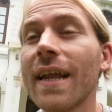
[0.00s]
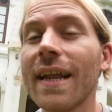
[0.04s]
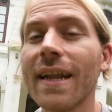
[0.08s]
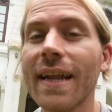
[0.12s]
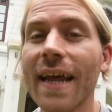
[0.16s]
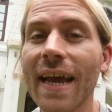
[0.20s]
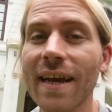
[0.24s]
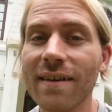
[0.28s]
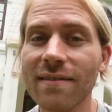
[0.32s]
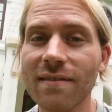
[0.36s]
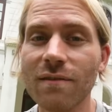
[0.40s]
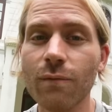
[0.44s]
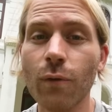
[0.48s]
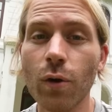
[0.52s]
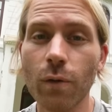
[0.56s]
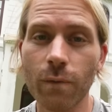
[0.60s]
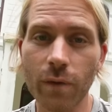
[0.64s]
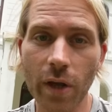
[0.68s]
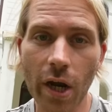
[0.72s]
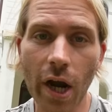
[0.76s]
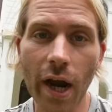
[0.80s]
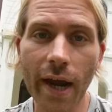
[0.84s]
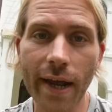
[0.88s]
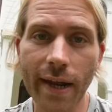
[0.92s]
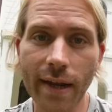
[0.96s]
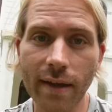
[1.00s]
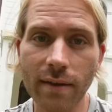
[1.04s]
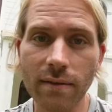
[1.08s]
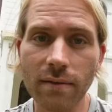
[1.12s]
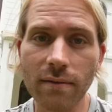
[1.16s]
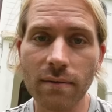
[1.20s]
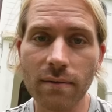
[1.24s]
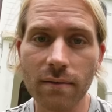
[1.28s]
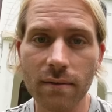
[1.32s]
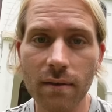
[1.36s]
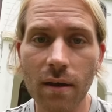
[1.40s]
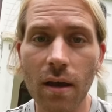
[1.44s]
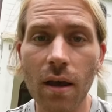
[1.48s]
annexed one of their
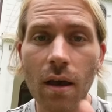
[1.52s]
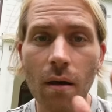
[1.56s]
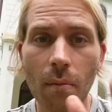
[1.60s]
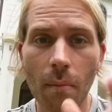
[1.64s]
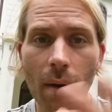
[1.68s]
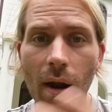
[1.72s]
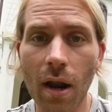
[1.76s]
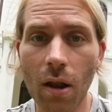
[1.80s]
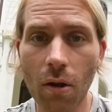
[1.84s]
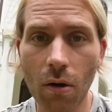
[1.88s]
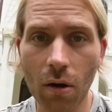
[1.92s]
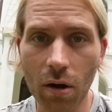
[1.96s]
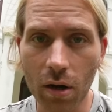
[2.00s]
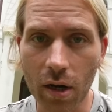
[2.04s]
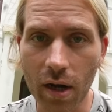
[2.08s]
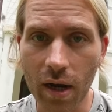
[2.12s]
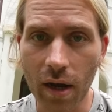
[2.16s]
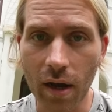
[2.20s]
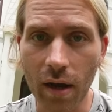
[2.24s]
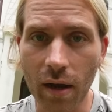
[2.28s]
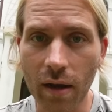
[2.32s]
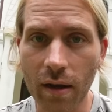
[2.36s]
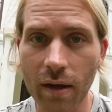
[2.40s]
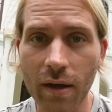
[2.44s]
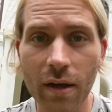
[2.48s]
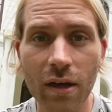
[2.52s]
islands, Mallorca,